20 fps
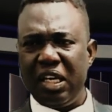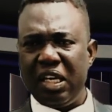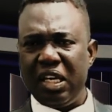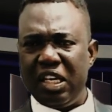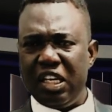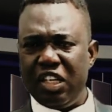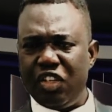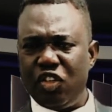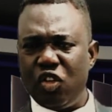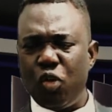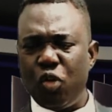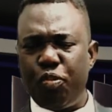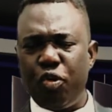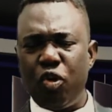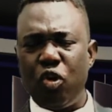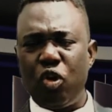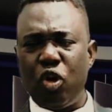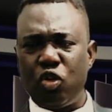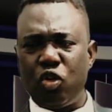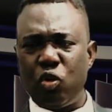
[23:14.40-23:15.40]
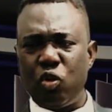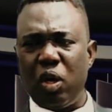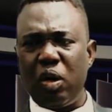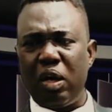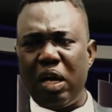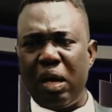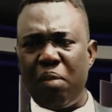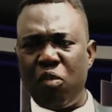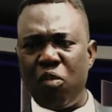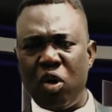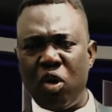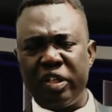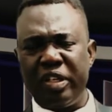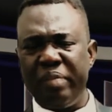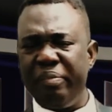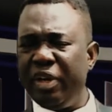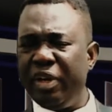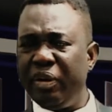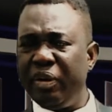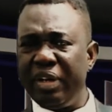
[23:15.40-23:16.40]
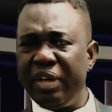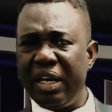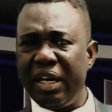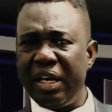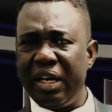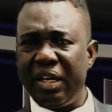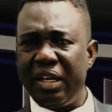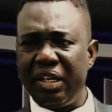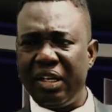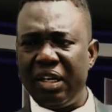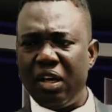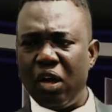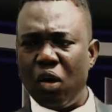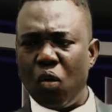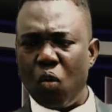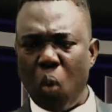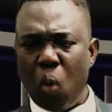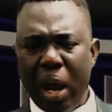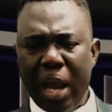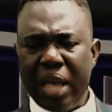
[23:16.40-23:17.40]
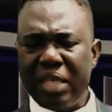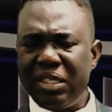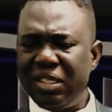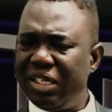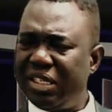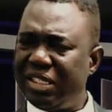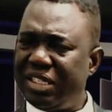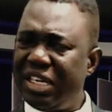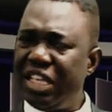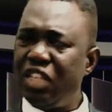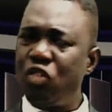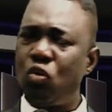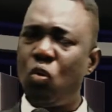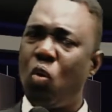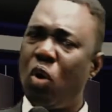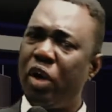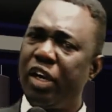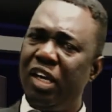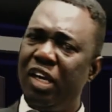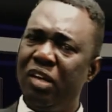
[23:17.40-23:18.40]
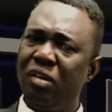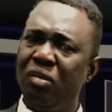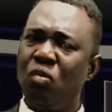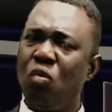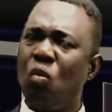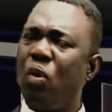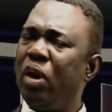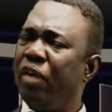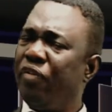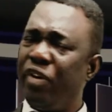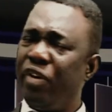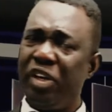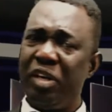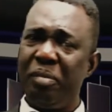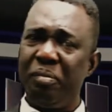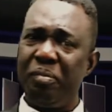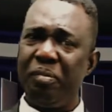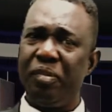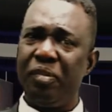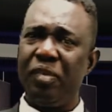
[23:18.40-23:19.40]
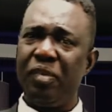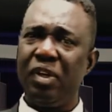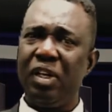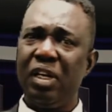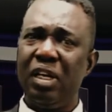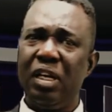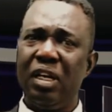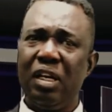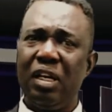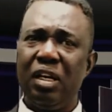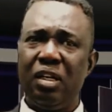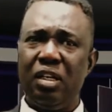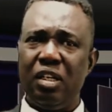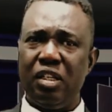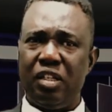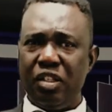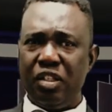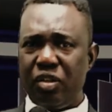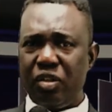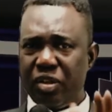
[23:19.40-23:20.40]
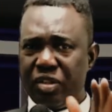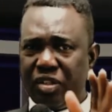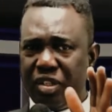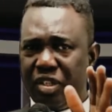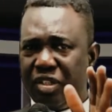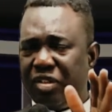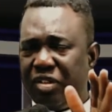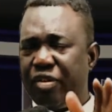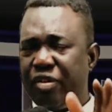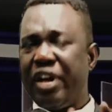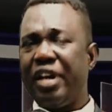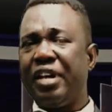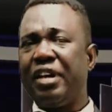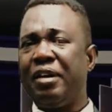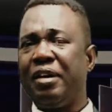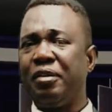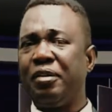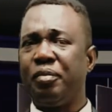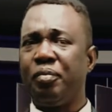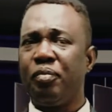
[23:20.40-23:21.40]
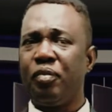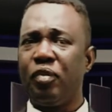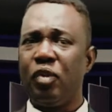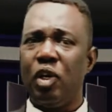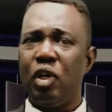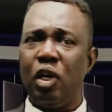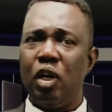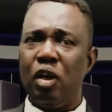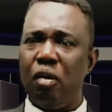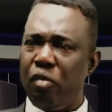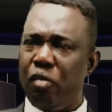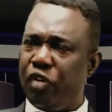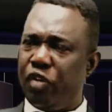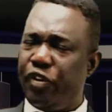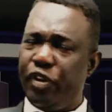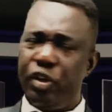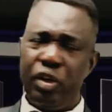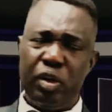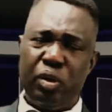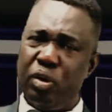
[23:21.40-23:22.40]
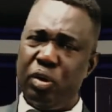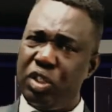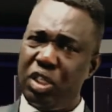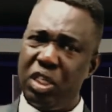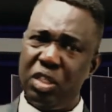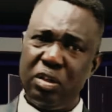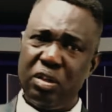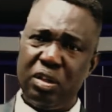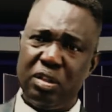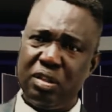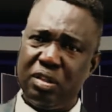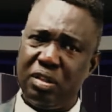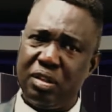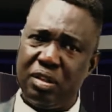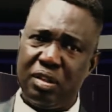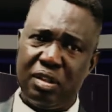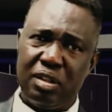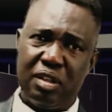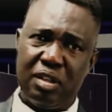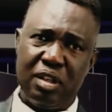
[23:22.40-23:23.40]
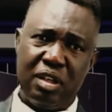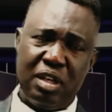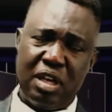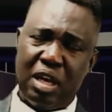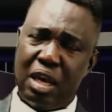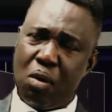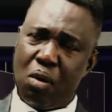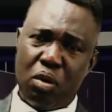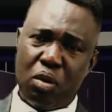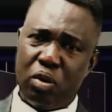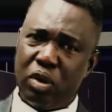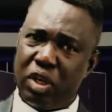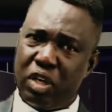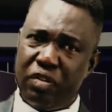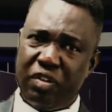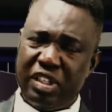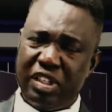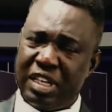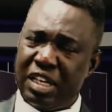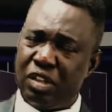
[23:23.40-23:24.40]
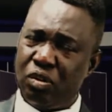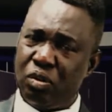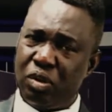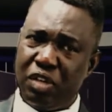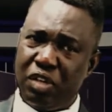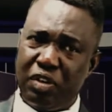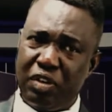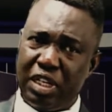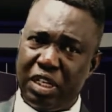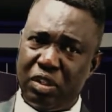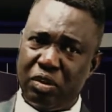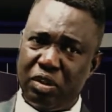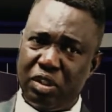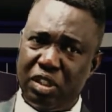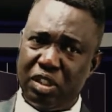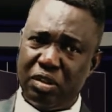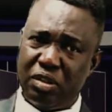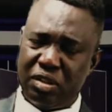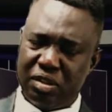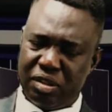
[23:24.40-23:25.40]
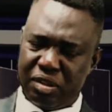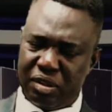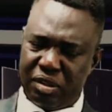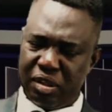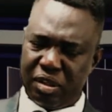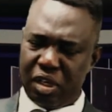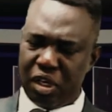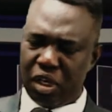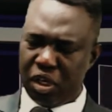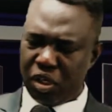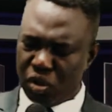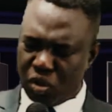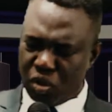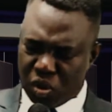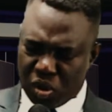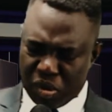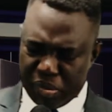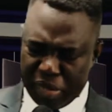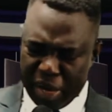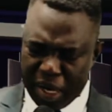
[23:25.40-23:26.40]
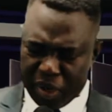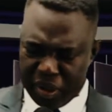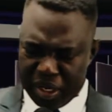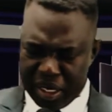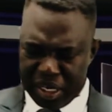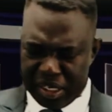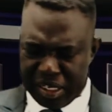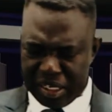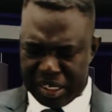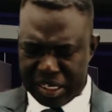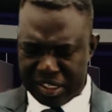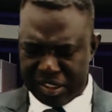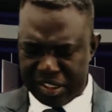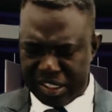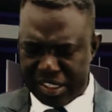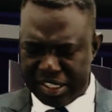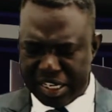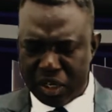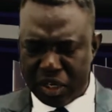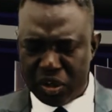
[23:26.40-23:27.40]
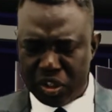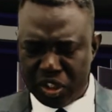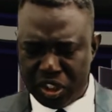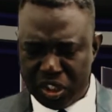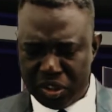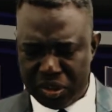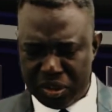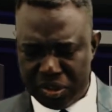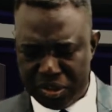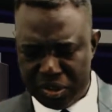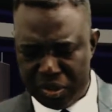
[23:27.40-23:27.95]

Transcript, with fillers: Is he also among the millionaire? Why is the things working well for him? It is your season, right? But if you don't know Jesus, I want to give you time to give your life to Jesus. You're going to bow your head down and say, dear Lord Jesus.